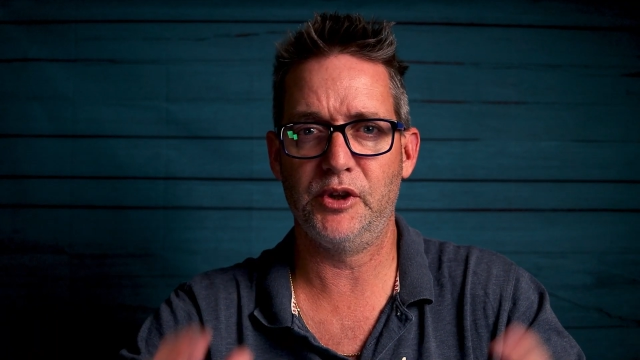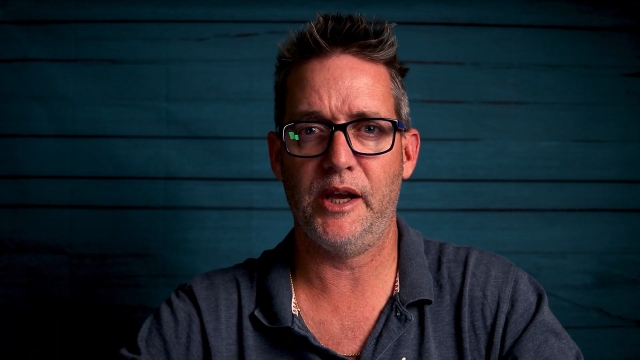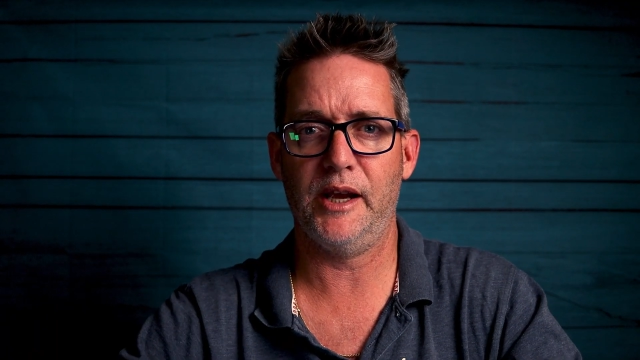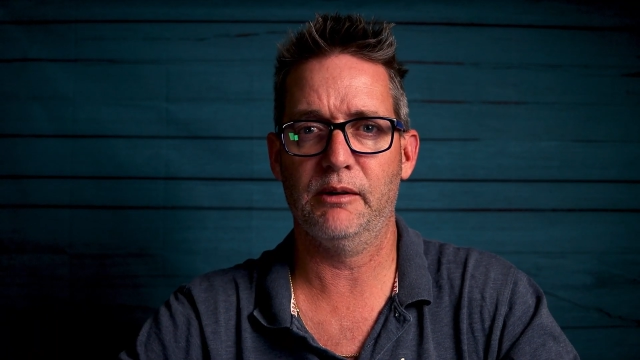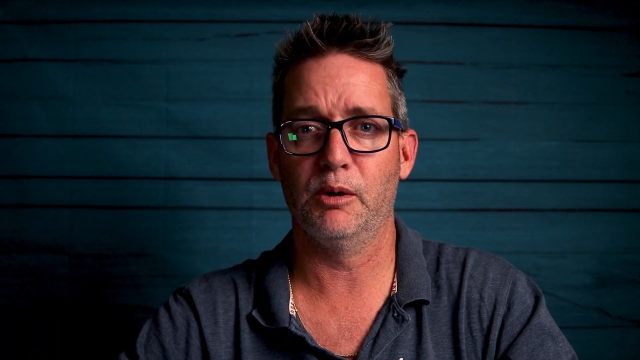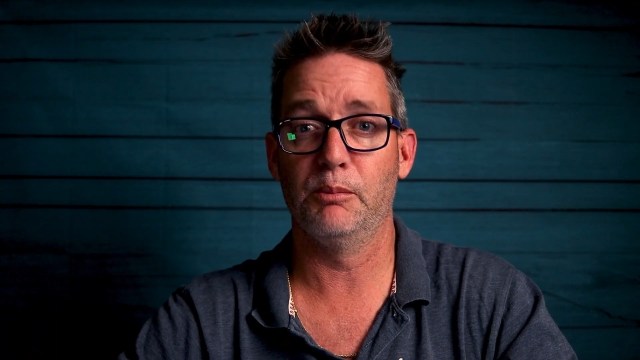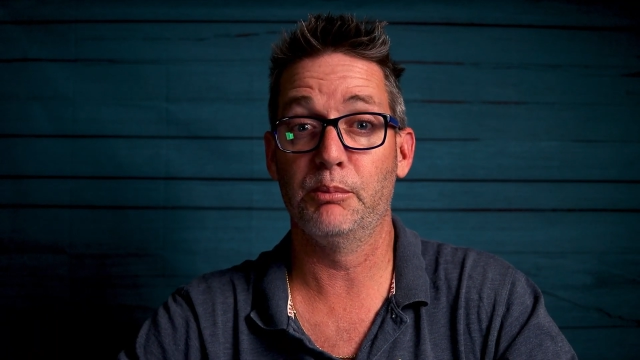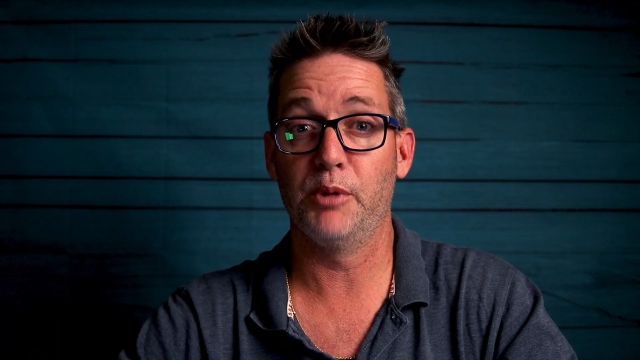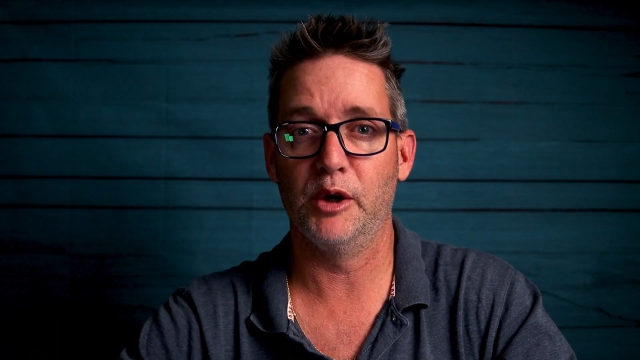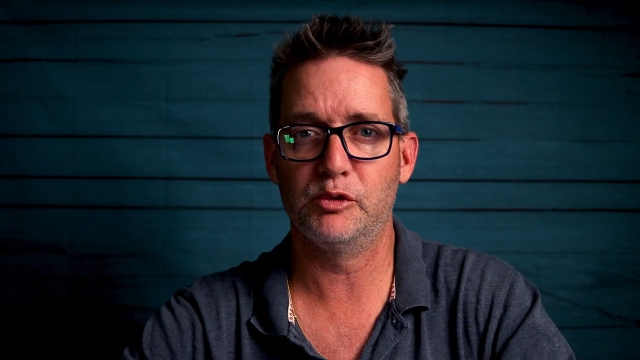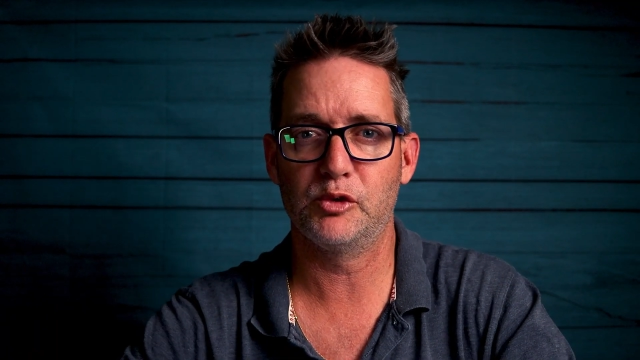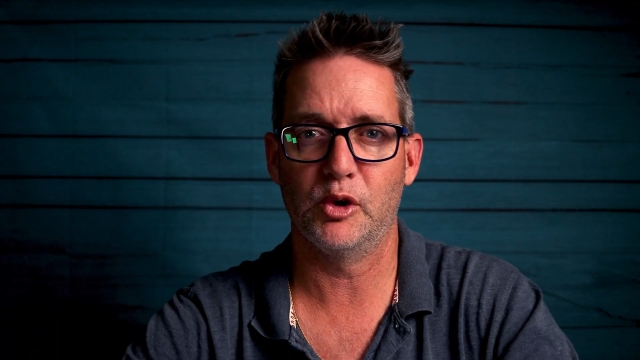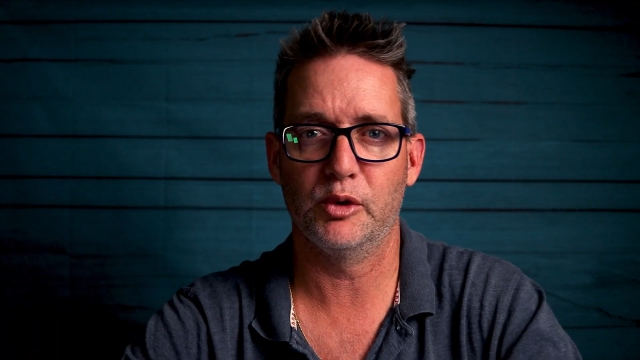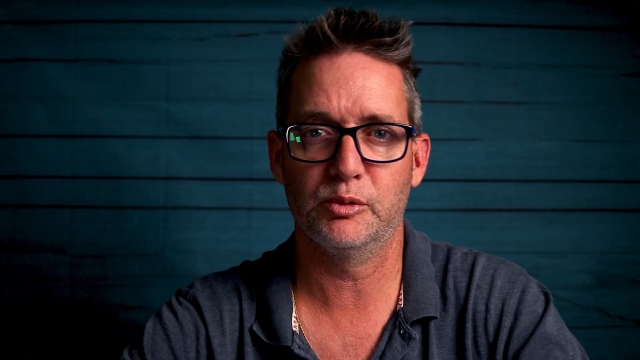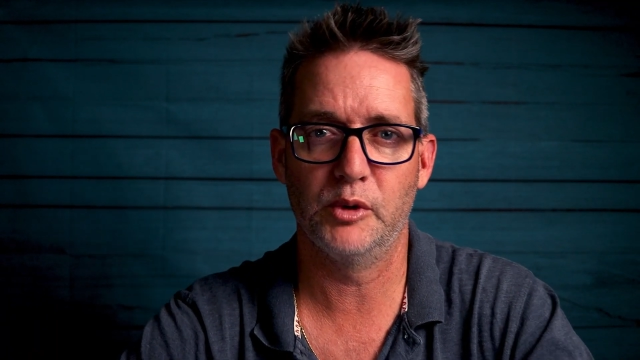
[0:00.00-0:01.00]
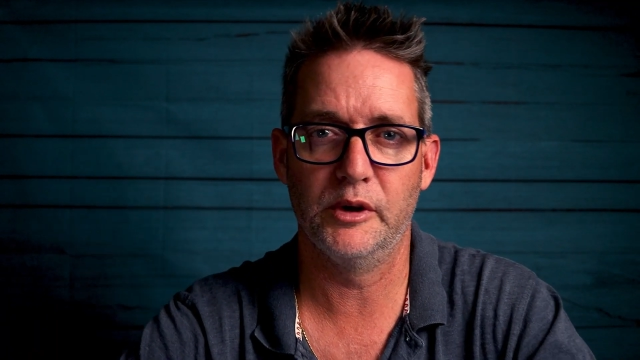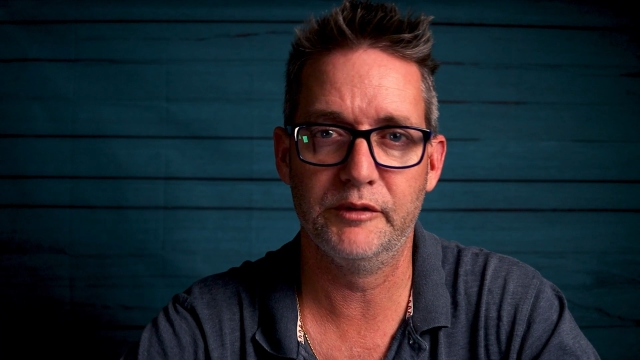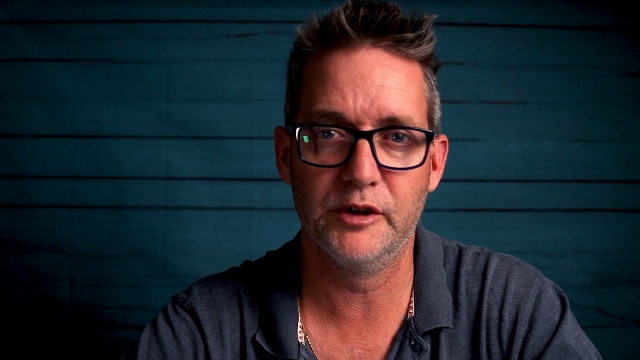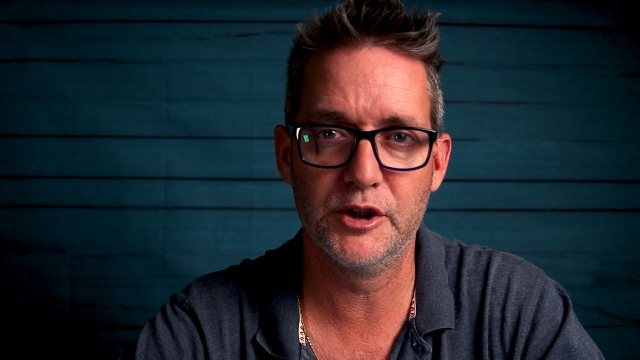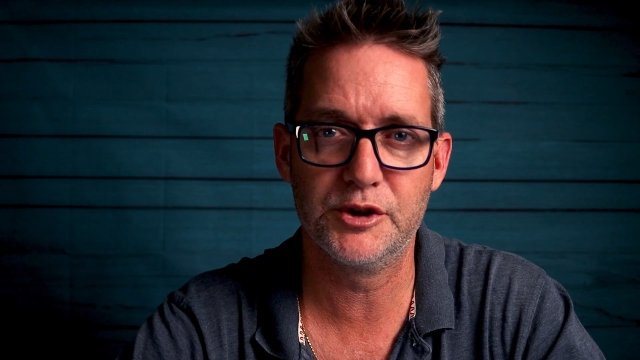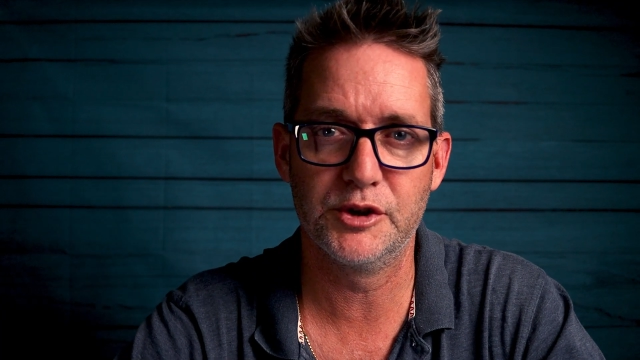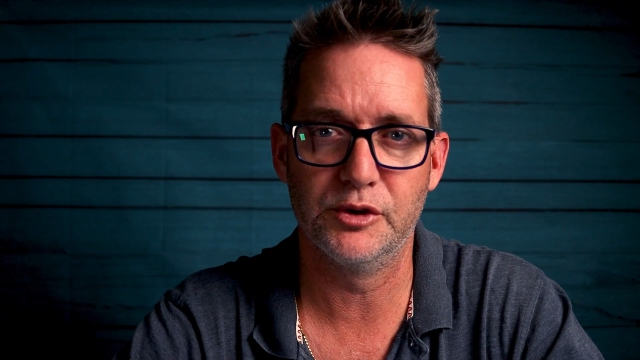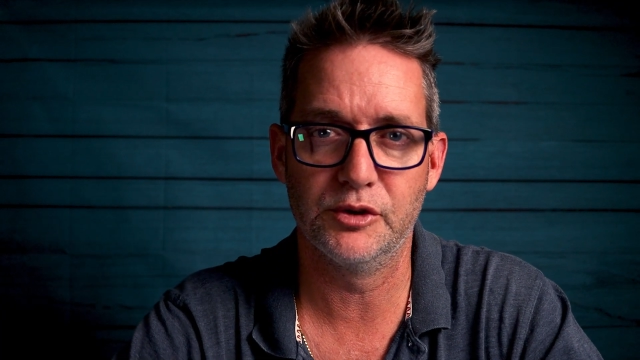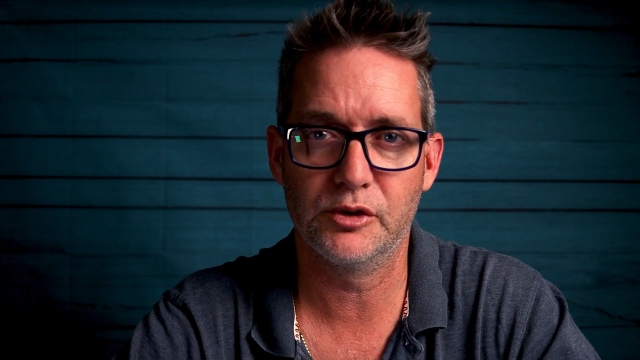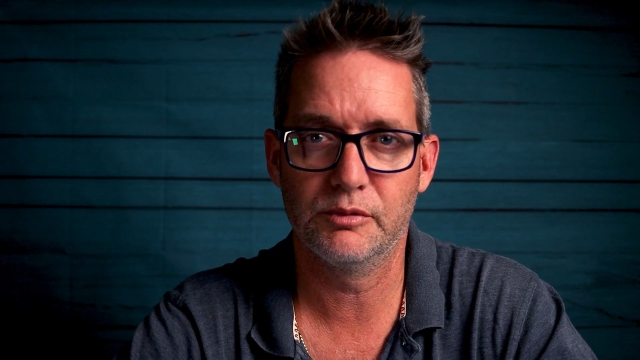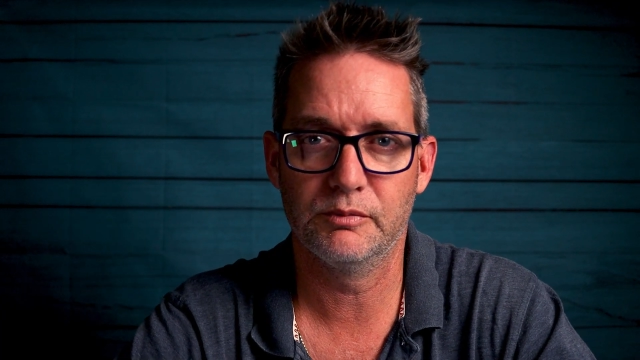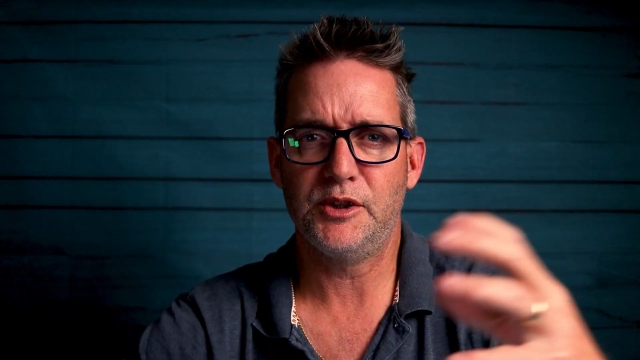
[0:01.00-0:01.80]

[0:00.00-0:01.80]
there on both software versions.